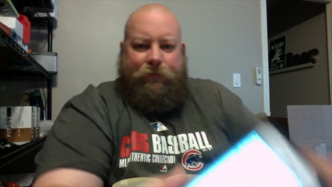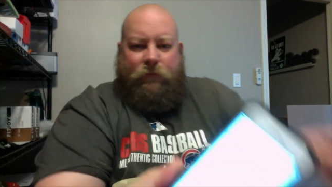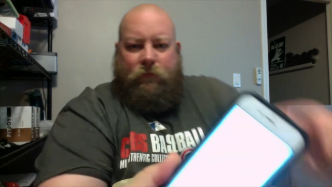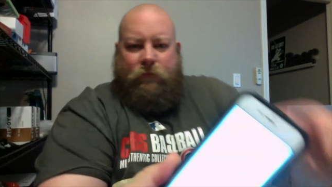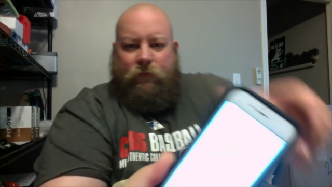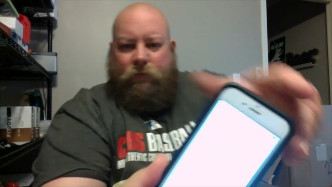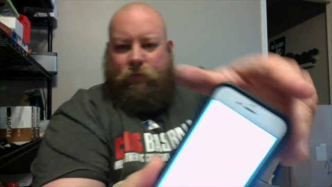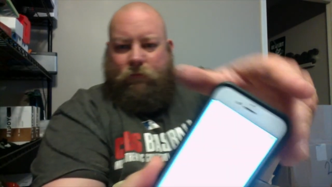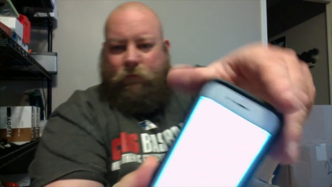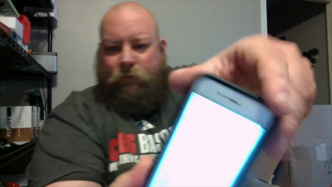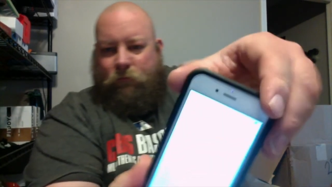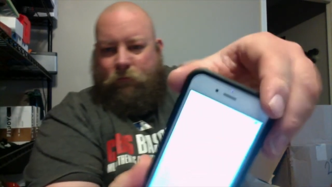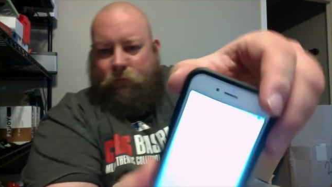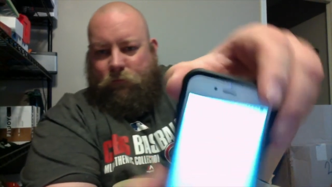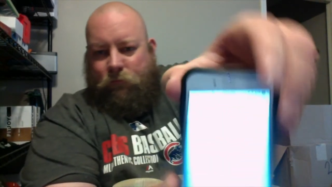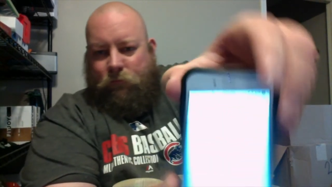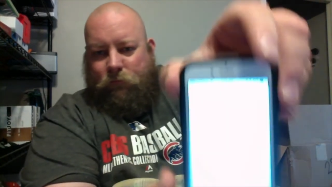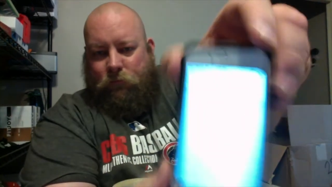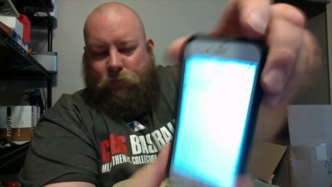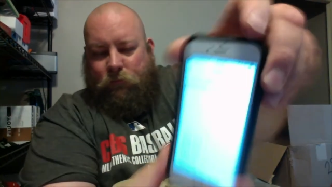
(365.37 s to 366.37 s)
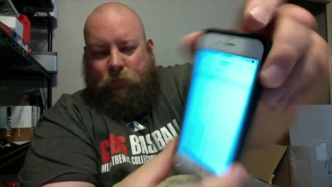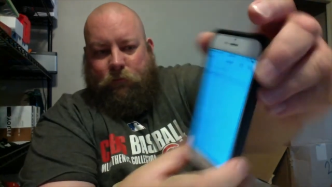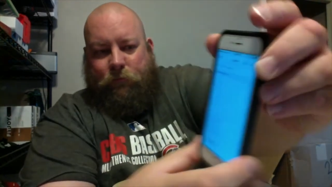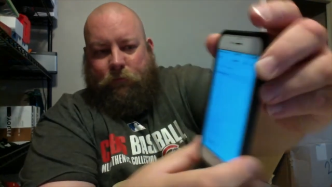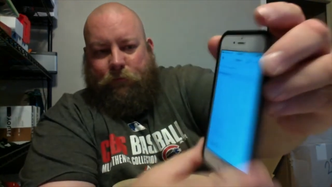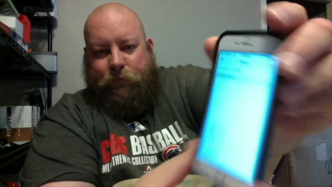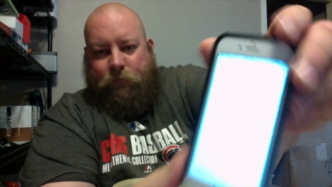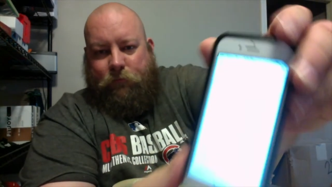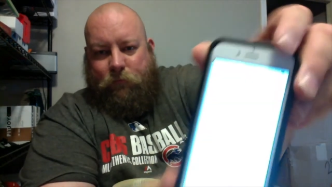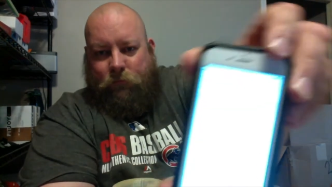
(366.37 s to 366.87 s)

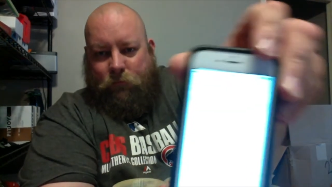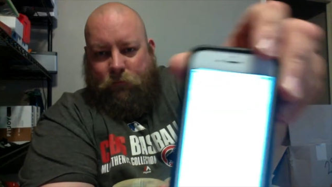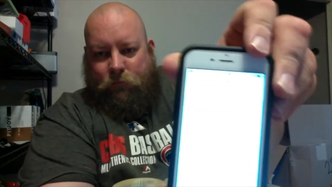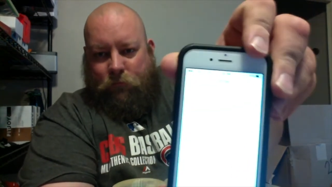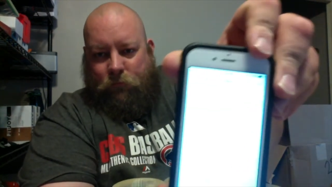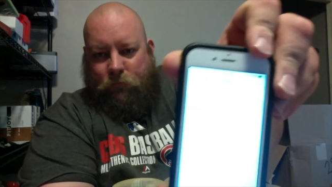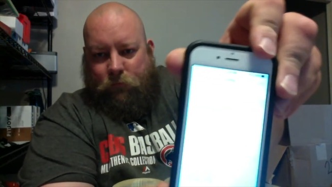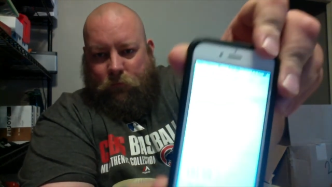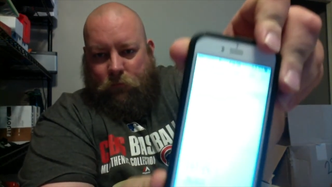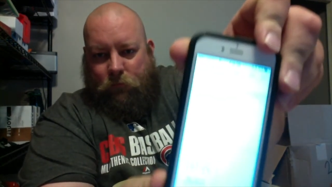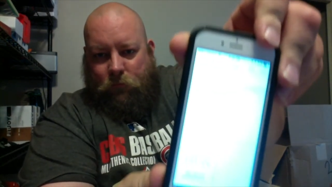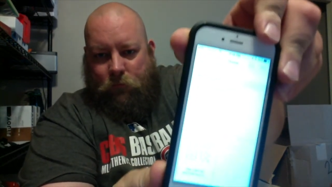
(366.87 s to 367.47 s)
Nothing is said.